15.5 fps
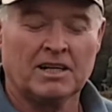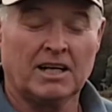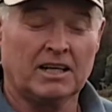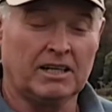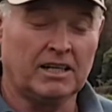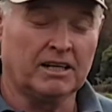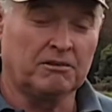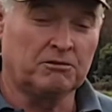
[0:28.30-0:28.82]

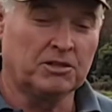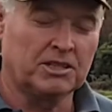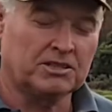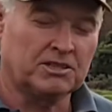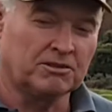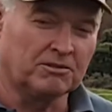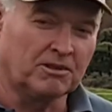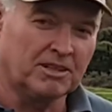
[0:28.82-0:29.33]
And yeah, it
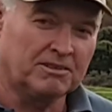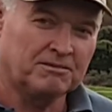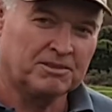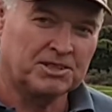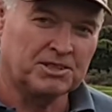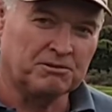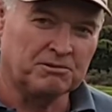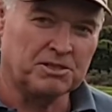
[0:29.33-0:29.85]
worked all right.
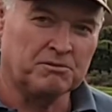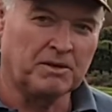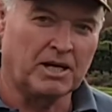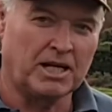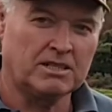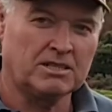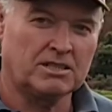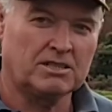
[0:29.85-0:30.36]
Said it was
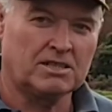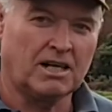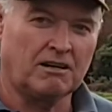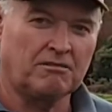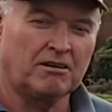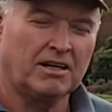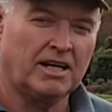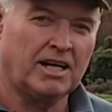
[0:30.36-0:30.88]
amazing
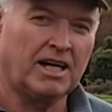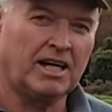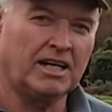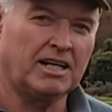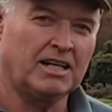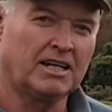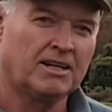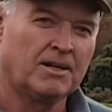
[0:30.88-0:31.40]
stuff.
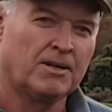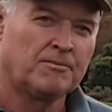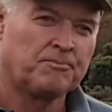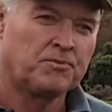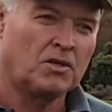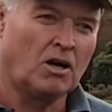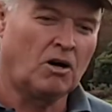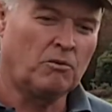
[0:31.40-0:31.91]
And
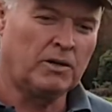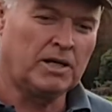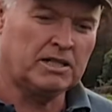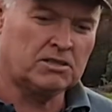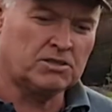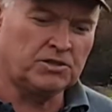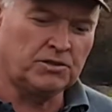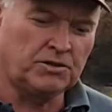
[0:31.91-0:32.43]
I
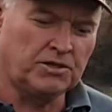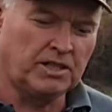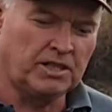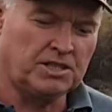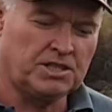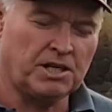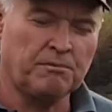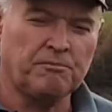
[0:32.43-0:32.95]
went to
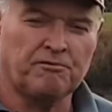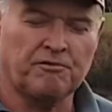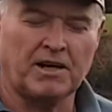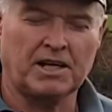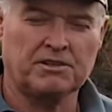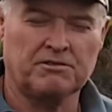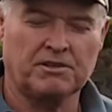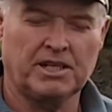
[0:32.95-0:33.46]
the gem
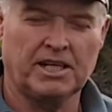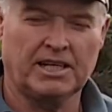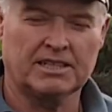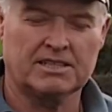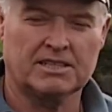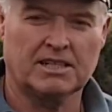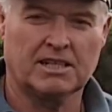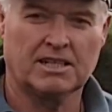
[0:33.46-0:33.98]
factory
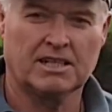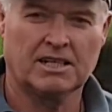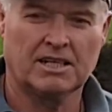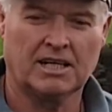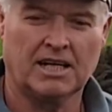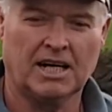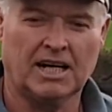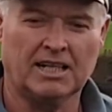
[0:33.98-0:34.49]
at
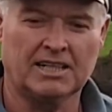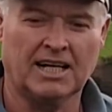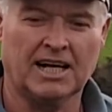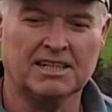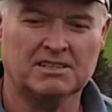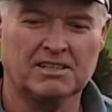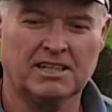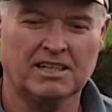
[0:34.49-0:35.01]

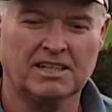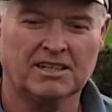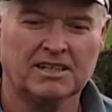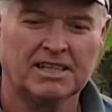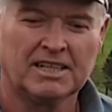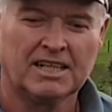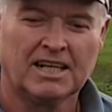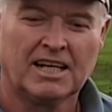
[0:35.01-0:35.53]
Ngatea,
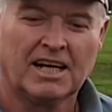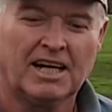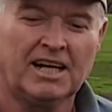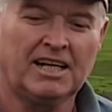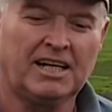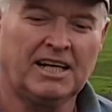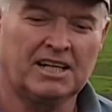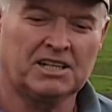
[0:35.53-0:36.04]

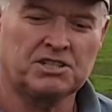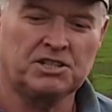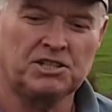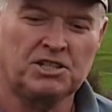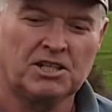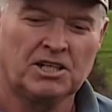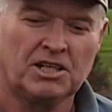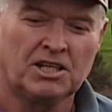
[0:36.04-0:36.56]
and
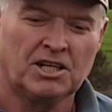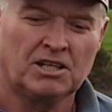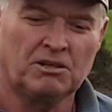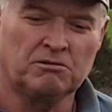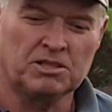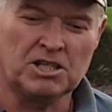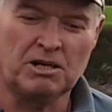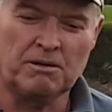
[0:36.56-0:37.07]

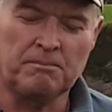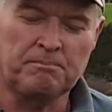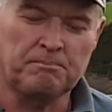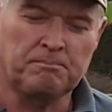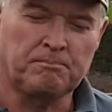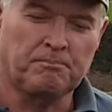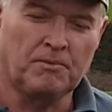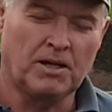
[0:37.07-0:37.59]
there was a
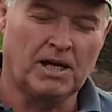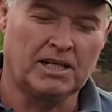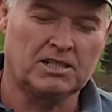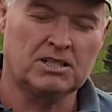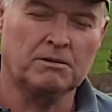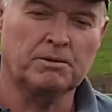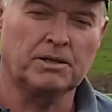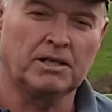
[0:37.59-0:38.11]

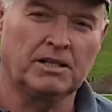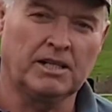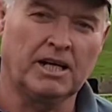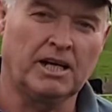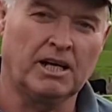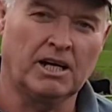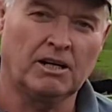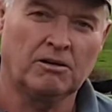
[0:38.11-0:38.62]
exhibit in
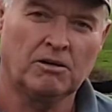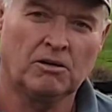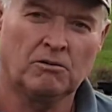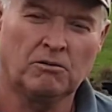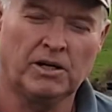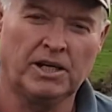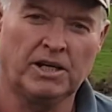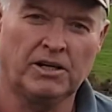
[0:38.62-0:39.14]
there
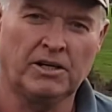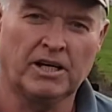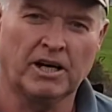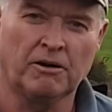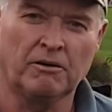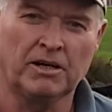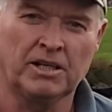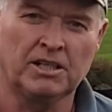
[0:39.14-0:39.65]
where you
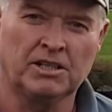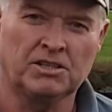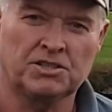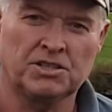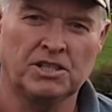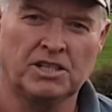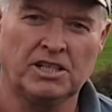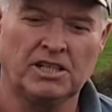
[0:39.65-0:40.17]
go in and
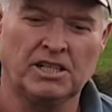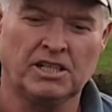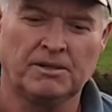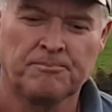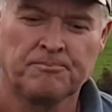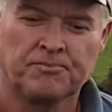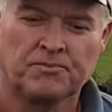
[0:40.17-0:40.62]
you